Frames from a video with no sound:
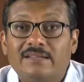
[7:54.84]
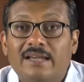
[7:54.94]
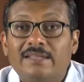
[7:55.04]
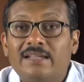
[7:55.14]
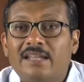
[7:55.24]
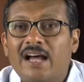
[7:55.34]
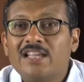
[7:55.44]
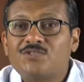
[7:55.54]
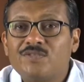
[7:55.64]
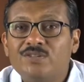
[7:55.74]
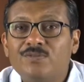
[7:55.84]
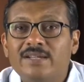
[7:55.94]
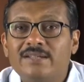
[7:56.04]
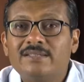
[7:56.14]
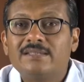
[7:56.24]
In the last few
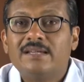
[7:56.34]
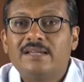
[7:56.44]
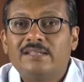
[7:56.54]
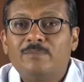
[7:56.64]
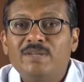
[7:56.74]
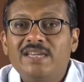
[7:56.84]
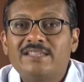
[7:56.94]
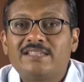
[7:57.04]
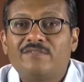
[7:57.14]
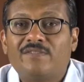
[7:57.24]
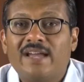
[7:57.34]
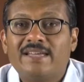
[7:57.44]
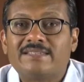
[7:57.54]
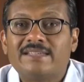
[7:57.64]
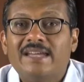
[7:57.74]
years, the BSF
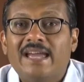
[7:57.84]
has,